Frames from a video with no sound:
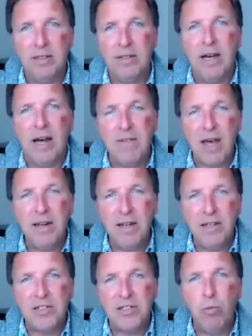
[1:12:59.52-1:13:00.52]
and that
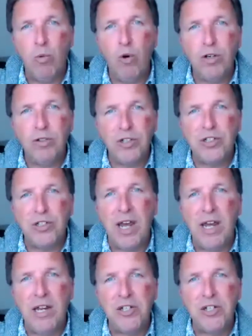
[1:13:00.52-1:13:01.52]
is they walk on
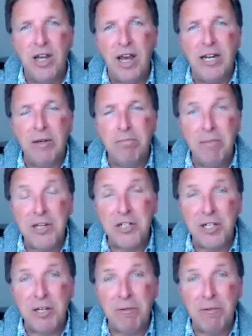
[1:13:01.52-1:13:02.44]
stage and immediately